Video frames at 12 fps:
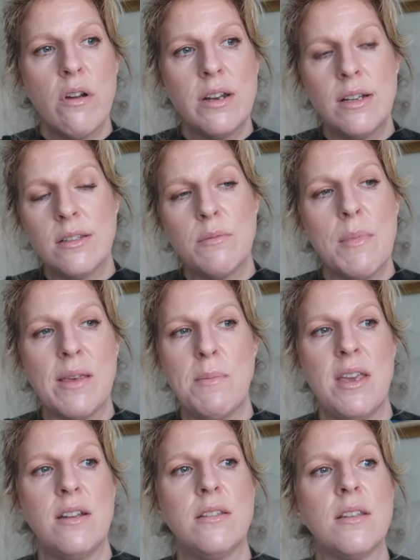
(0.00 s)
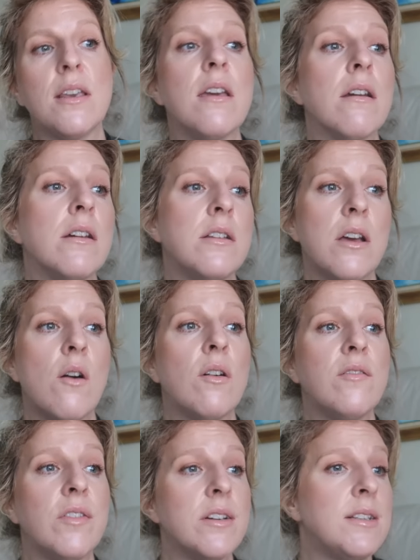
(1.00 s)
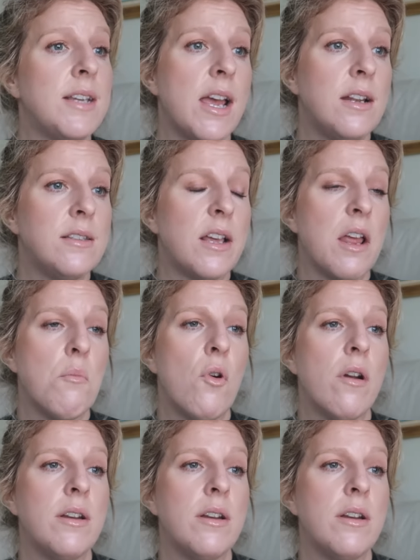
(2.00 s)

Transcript: It doesn't make me insecure to go on first dates anymore.